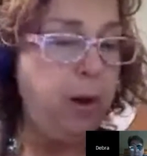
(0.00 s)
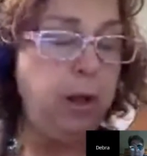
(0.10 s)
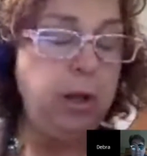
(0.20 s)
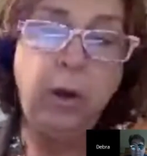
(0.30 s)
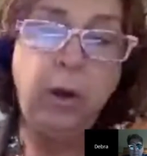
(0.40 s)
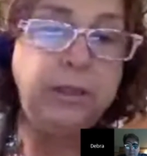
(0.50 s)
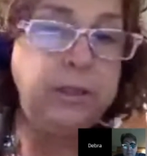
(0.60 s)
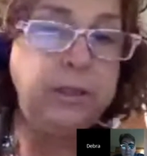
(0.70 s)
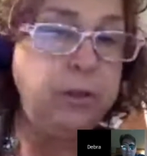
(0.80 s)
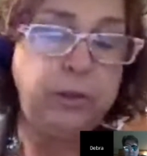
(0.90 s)
that all I
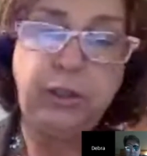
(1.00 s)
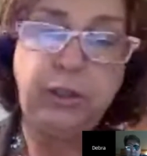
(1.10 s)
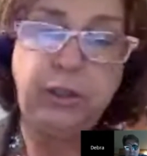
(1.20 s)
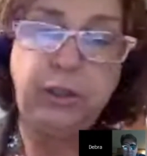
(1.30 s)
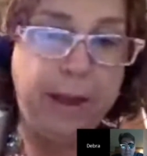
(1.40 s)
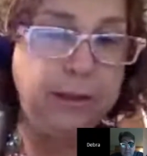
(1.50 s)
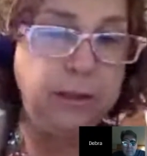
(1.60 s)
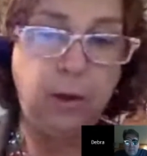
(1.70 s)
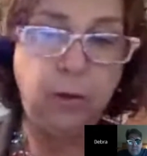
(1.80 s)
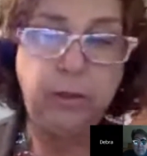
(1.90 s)
wanted to do was just go back
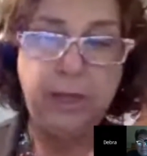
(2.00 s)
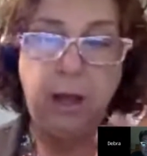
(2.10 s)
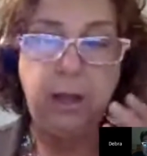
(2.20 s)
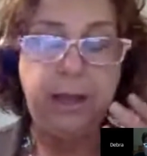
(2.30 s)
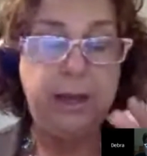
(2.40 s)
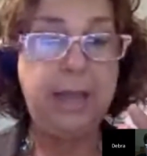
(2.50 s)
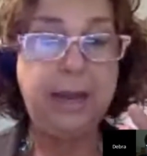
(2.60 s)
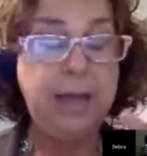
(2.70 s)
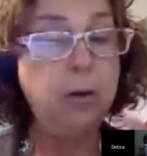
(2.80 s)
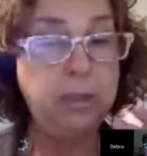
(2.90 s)
to the hotel and lay
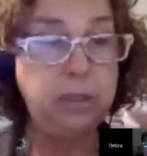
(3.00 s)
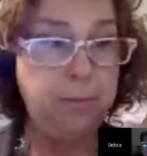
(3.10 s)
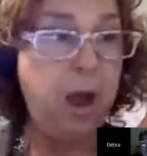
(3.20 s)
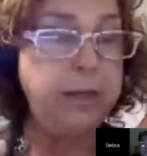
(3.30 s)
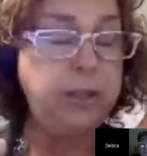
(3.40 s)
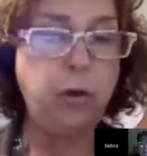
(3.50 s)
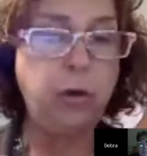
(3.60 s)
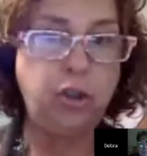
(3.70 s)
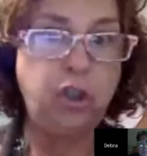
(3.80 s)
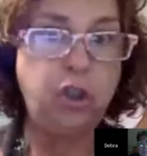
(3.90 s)
down because my eyes hurt
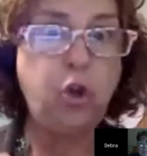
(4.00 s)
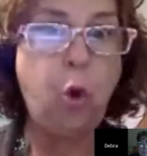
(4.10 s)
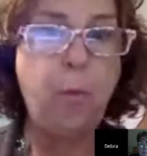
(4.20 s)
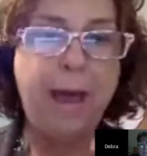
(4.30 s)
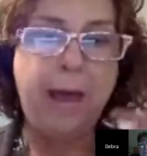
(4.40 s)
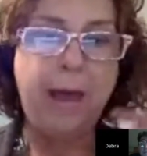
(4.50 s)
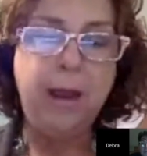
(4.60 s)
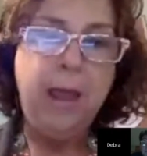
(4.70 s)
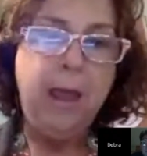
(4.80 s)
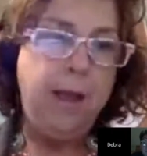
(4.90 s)
so bad,
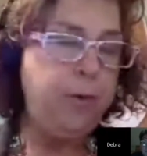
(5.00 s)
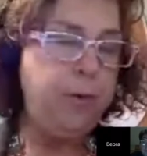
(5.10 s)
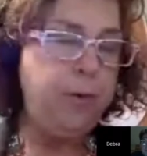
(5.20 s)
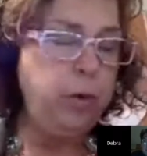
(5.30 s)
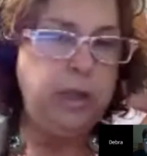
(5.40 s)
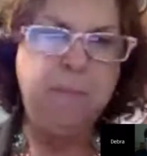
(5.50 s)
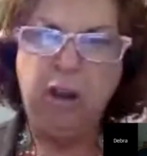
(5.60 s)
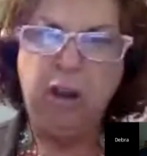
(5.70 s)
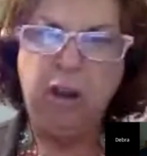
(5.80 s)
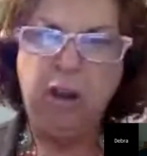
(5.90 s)
and they were really
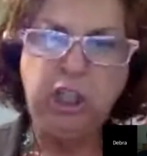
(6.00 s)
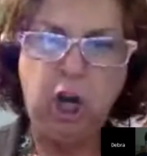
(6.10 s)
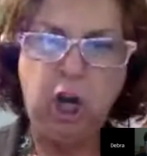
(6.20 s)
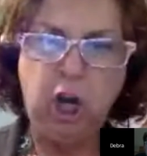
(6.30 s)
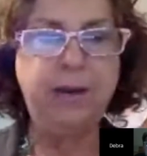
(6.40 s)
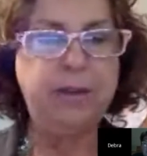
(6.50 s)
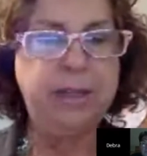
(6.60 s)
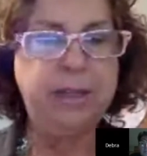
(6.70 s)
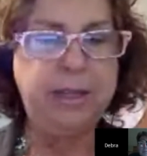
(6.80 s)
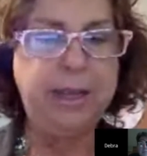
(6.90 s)
bloodshot and
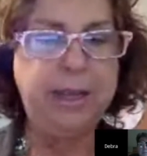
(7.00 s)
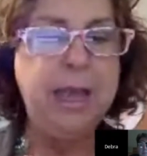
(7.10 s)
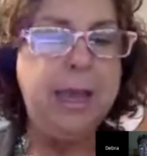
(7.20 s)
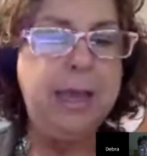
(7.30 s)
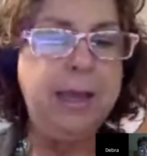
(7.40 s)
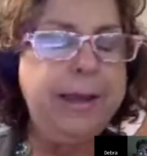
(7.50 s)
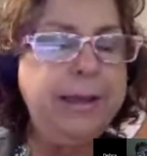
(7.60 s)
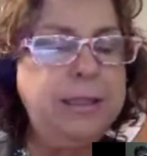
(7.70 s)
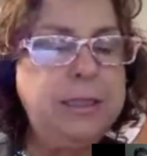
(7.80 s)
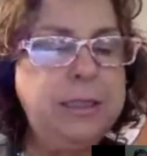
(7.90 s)
everything. And
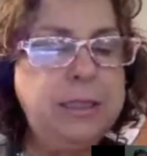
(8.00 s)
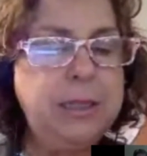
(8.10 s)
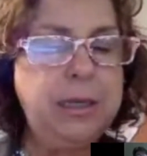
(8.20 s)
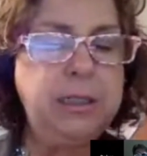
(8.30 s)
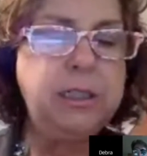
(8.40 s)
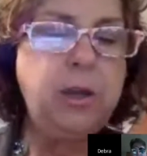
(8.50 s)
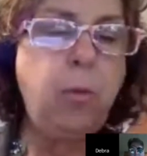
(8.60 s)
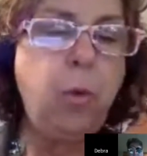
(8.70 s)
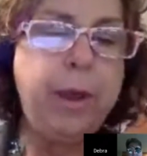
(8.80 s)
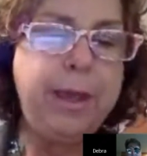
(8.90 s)
it's, in some
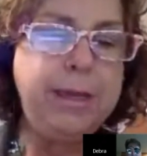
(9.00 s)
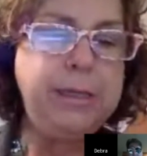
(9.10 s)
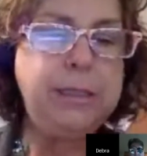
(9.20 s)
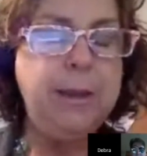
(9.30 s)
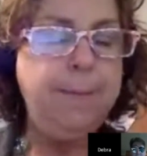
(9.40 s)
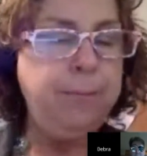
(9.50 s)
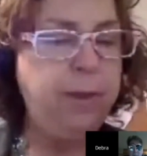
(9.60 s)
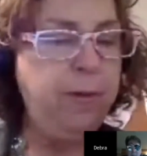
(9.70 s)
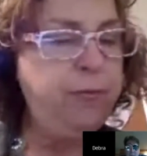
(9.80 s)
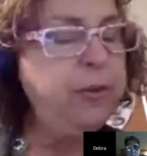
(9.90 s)
ways,
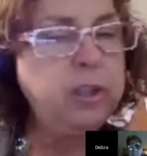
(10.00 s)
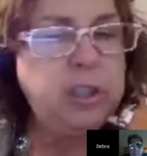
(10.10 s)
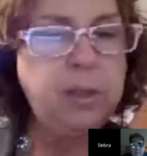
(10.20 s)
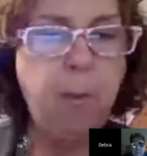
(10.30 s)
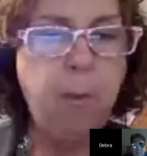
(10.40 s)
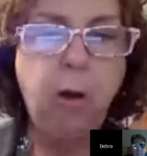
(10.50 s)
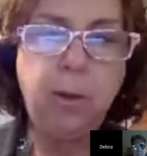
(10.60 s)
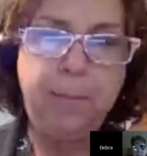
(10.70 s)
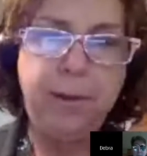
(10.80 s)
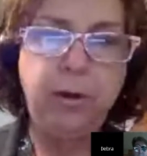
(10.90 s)
it feels small
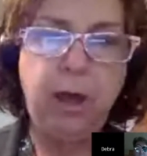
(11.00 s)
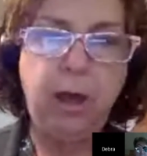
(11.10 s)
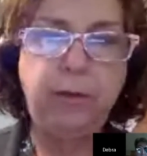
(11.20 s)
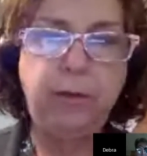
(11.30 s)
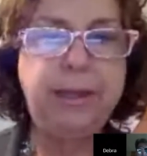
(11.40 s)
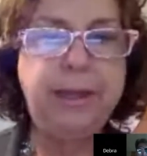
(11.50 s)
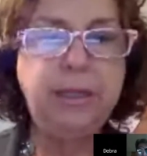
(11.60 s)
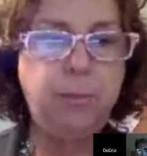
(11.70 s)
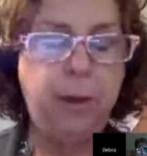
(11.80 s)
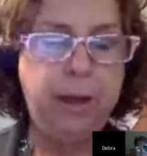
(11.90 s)
compared to other things,
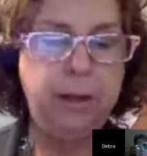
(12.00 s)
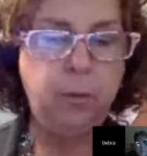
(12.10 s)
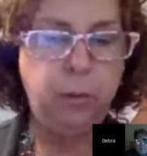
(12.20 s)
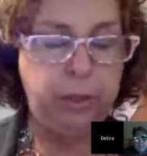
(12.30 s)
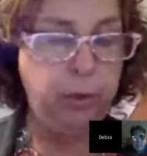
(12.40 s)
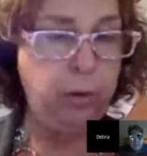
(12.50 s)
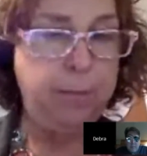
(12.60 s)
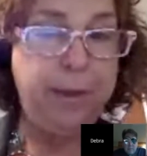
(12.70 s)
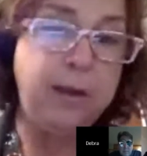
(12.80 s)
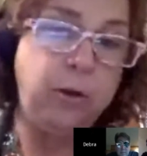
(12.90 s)
but when you're in pain,
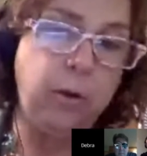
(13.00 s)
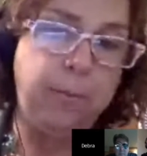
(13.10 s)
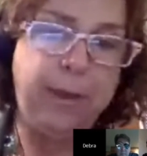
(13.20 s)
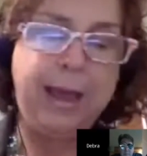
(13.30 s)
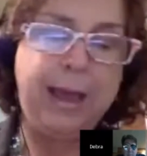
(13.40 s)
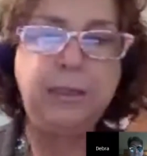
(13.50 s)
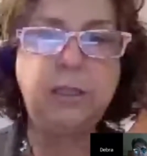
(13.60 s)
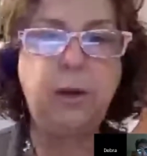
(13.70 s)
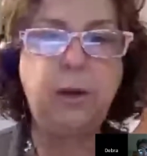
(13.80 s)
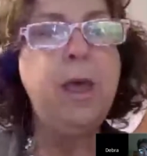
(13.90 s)
you're in pain. So
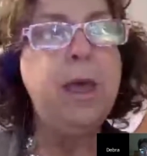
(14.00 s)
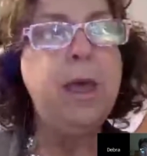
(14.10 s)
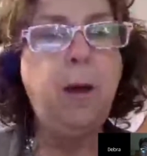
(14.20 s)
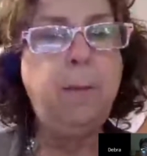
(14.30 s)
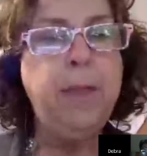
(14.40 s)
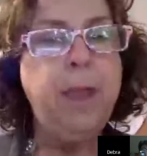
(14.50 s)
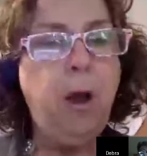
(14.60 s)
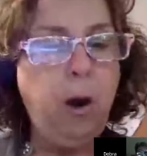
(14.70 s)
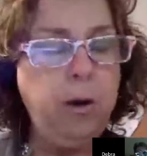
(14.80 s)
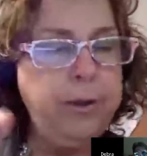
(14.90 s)

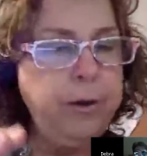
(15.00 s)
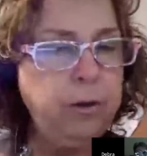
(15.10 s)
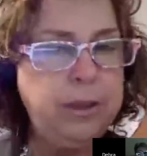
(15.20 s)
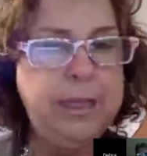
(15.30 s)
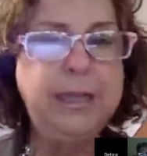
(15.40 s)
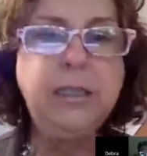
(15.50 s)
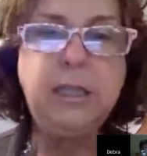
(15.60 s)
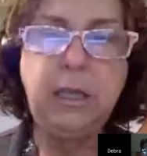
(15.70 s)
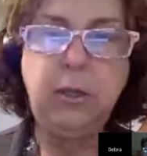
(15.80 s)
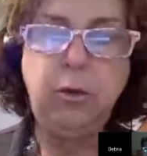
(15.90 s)
are there things that
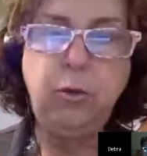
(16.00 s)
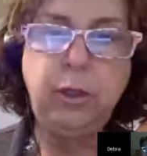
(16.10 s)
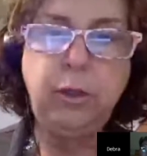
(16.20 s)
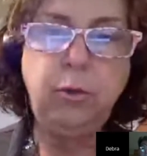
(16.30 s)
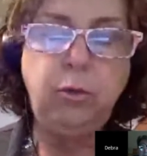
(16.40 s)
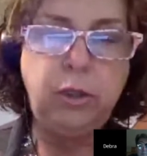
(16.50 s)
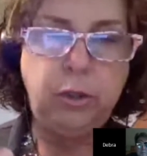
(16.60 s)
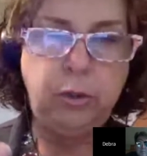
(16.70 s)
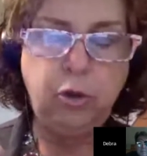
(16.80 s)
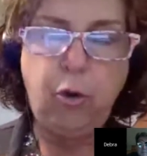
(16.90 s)
you do to
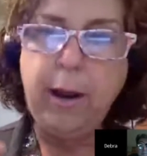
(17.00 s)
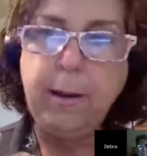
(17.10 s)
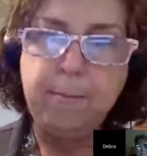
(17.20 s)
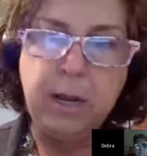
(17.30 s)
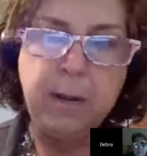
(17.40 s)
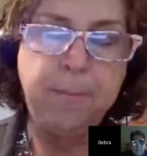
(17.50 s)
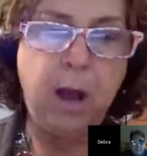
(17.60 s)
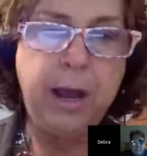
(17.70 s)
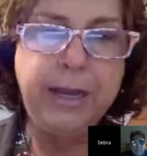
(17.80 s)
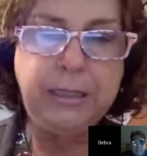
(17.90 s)
try to
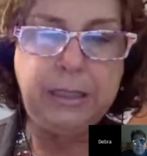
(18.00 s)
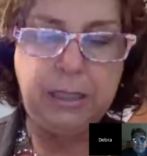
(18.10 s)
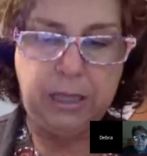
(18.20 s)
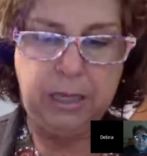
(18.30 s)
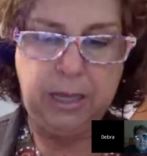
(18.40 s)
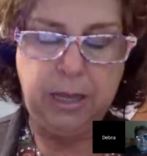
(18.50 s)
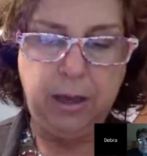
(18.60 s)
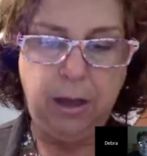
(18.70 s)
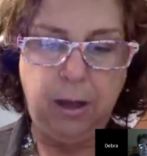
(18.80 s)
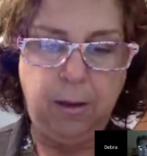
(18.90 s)
minimize the,
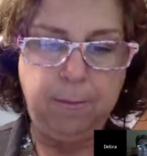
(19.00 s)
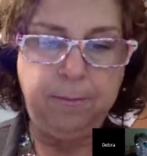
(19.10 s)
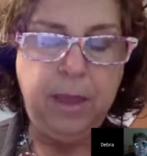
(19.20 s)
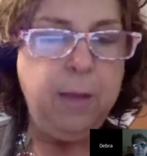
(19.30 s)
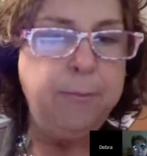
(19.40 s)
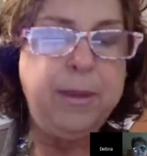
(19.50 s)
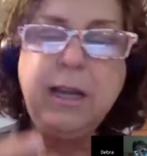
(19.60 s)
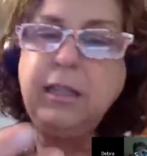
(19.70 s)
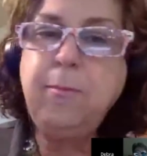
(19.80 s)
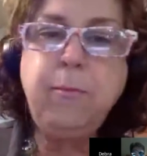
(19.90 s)
because
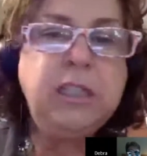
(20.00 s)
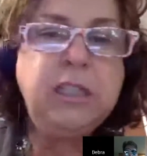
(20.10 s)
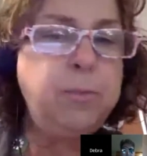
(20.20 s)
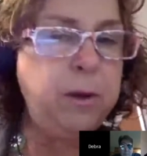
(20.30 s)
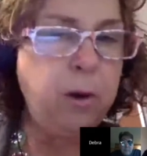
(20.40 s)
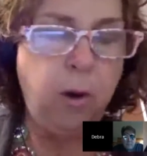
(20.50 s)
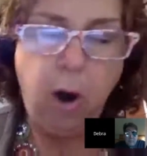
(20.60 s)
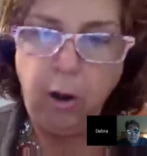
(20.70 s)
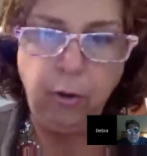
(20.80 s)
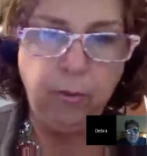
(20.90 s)
it must be
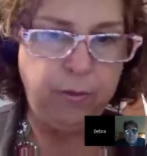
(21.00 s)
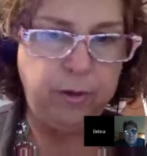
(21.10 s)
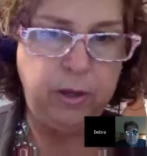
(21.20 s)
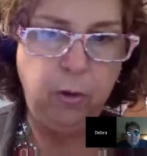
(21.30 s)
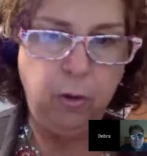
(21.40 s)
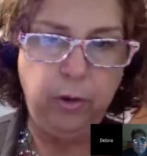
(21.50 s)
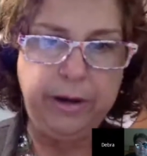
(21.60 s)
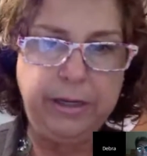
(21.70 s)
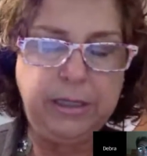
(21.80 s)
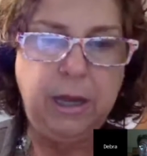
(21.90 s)
harder for you,
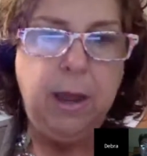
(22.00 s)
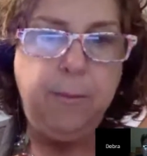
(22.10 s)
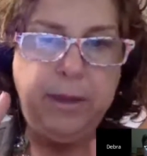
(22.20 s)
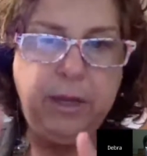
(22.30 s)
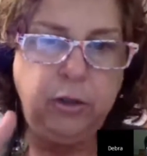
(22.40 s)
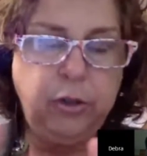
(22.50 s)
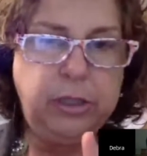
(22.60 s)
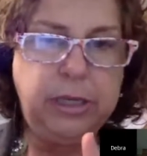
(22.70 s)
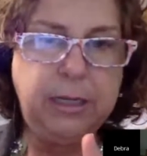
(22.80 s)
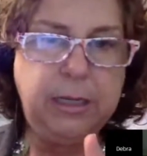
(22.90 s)
Chris, because you're
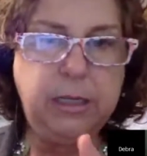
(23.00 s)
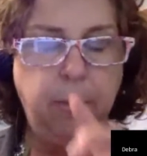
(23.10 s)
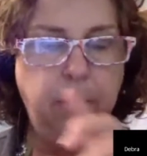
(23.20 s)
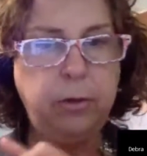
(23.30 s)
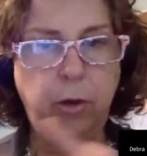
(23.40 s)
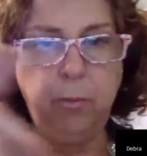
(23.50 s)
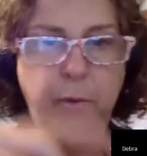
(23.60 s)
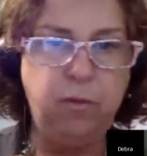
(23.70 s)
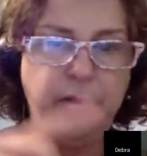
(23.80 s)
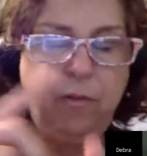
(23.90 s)
seeing double, you're
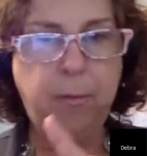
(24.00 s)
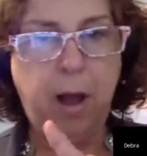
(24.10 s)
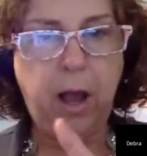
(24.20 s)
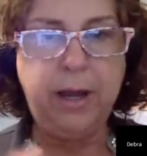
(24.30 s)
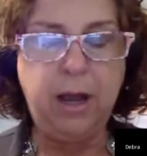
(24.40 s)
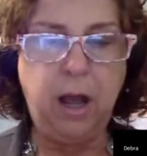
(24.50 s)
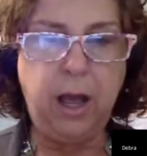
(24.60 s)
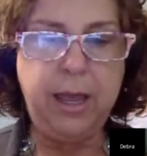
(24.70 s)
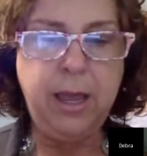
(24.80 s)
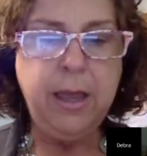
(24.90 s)
moving from eye to
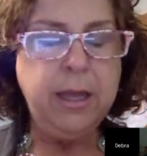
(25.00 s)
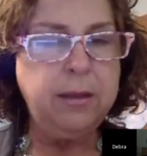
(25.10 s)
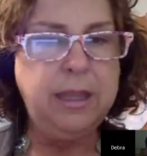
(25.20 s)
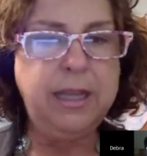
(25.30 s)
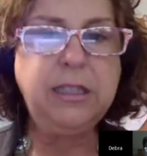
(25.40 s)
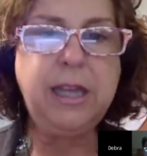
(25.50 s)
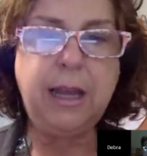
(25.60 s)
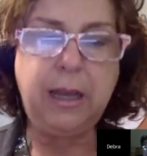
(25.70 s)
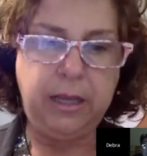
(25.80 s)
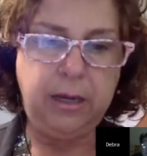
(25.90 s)
eye, things that
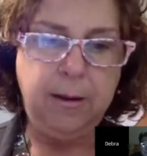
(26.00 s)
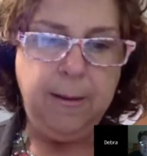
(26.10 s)
can,